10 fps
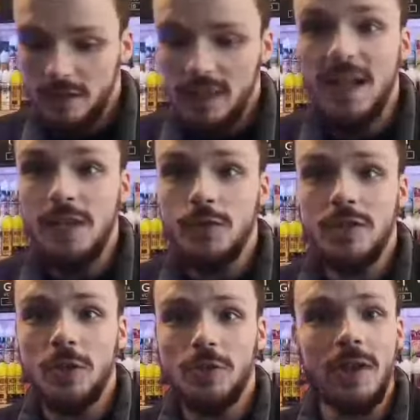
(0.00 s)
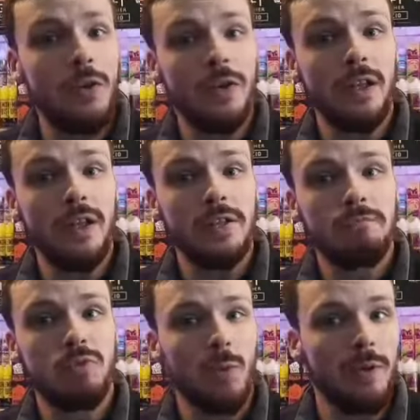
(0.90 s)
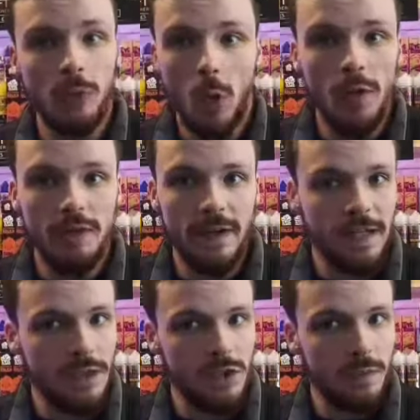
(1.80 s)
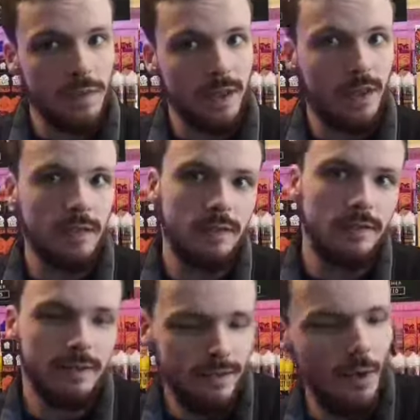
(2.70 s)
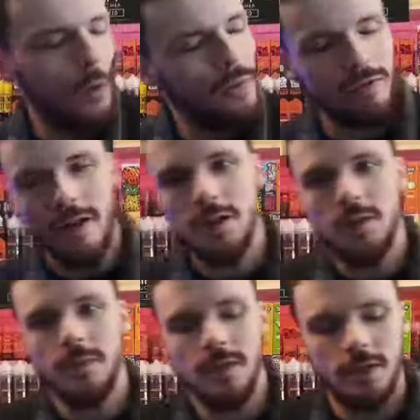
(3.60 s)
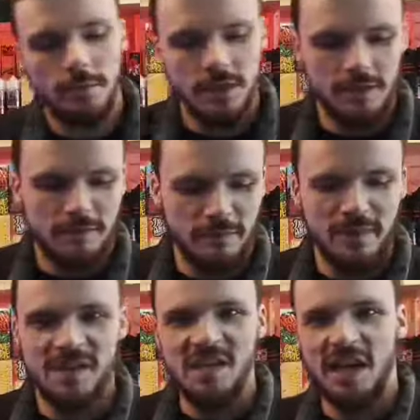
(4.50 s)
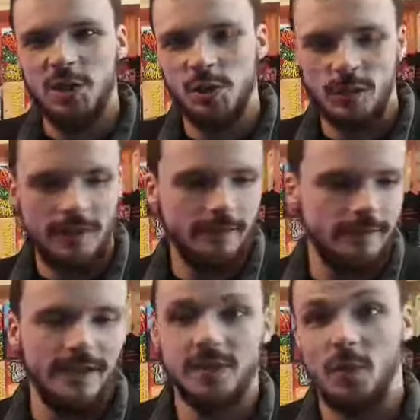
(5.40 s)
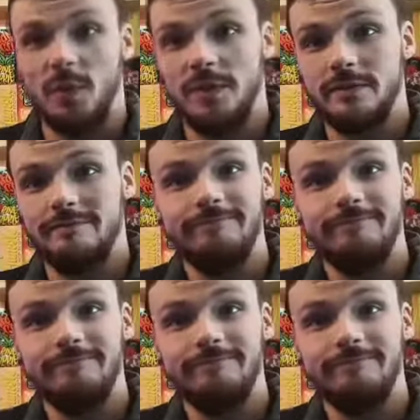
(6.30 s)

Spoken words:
today is restock day nonetheless, so we will always find something new to entice you with, as always.